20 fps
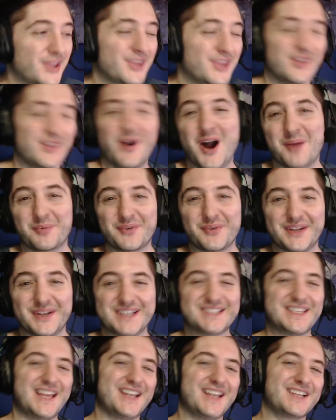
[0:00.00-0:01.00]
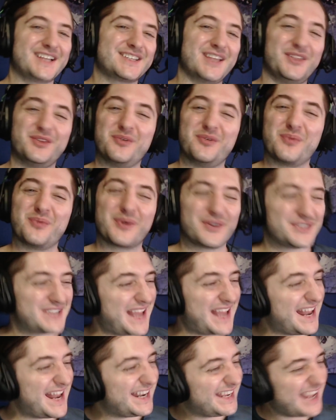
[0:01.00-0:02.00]
Yo, I'm Claysthetics, and New World's
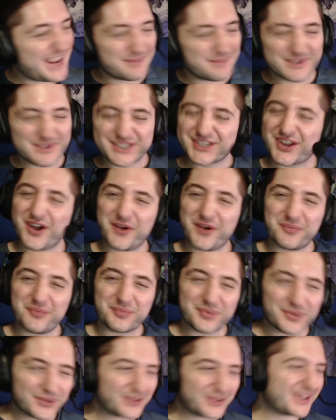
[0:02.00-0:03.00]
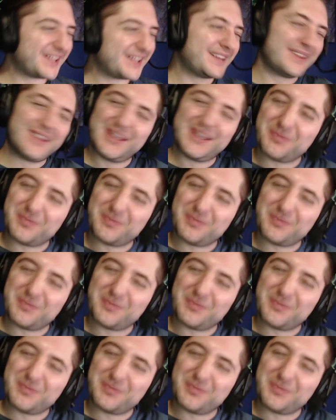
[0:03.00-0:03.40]
Endgame is completely